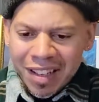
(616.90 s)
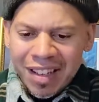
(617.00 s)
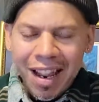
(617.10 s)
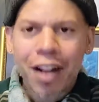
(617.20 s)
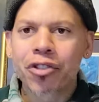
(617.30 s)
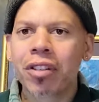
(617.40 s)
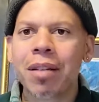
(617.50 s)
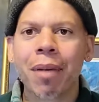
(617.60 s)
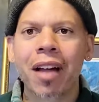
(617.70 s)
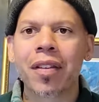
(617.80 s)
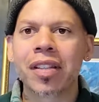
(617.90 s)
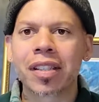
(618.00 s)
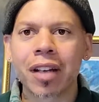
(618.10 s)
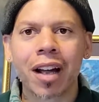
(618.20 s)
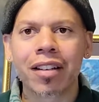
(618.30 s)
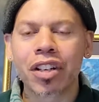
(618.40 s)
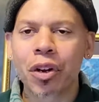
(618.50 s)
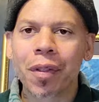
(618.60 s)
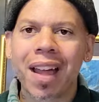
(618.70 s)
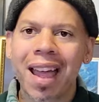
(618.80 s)
naturally, by the sun,
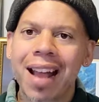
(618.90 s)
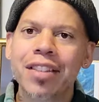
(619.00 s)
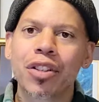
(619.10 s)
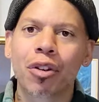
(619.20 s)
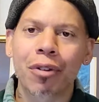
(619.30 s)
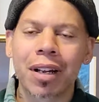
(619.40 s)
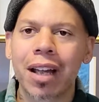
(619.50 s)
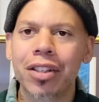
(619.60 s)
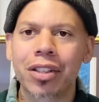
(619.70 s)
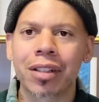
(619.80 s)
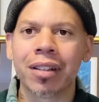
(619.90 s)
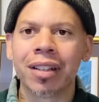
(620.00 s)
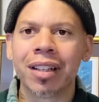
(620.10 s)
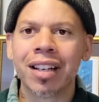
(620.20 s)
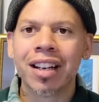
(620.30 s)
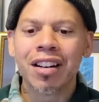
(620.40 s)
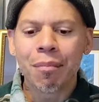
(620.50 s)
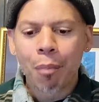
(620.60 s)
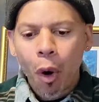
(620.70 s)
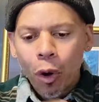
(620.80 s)
the hands of creation,
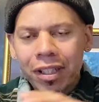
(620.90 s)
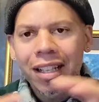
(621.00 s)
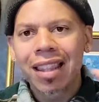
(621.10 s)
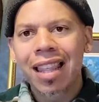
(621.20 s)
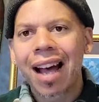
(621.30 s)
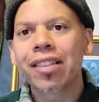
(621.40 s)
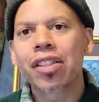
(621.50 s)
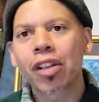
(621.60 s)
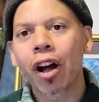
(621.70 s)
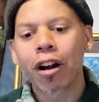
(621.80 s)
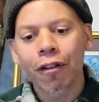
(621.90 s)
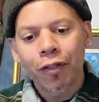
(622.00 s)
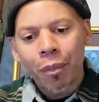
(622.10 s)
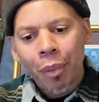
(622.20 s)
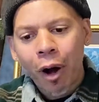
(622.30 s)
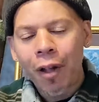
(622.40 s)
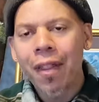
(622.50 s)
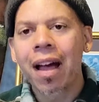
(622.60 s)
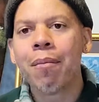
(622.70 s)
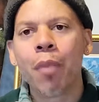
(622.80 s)
molded that scarf upon
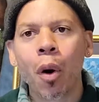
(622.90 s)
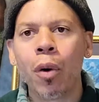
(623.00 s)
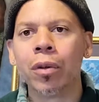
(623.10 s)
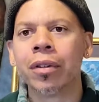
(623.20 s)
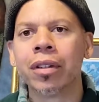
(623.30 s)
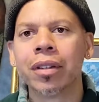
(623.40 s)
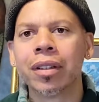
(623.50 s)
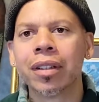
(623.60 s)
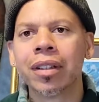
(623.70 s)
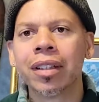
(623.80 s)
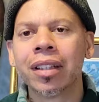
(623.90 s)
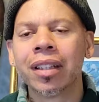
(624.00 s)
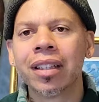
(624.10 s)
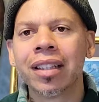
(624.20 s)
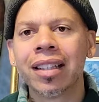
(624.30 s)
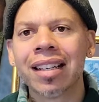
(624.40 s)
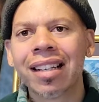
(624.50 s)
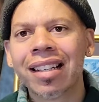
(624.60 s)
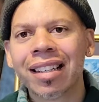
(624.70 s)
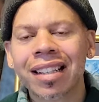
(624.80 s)
that mold
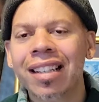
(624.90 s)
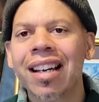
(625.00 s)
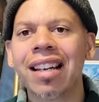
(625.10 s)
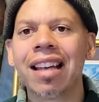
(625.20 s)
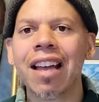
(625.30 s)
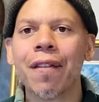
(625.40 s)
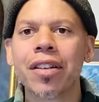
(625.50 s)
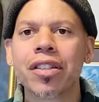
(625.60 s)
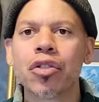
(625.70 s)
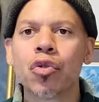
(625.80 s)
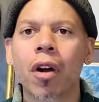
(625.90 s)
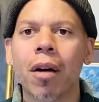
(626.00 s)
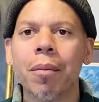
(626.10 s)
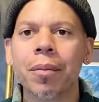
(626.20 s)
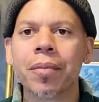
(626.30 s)
and gave us the drum,